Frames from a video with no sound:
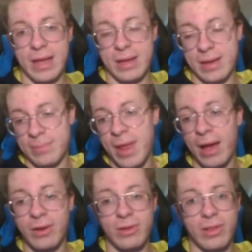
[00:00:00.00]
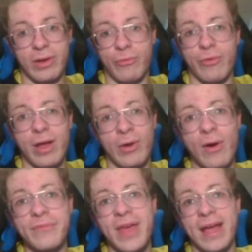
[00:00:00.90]
I'm not going to, write
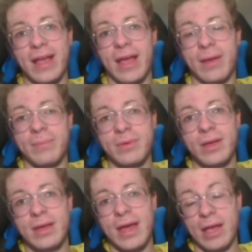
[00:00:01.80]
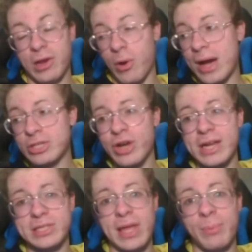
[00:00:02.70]
off that game. And, I try
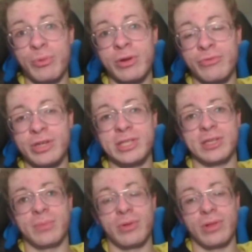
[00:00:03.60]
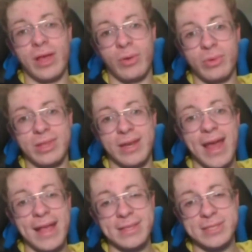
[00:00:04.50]
to stay pretty reasonable. With the
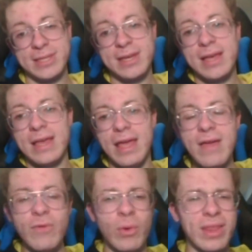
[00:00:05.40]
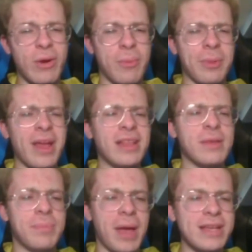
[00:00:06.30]
Nets, even when they were playing
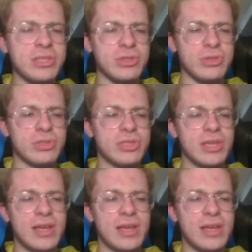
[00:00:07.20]
the Pacers,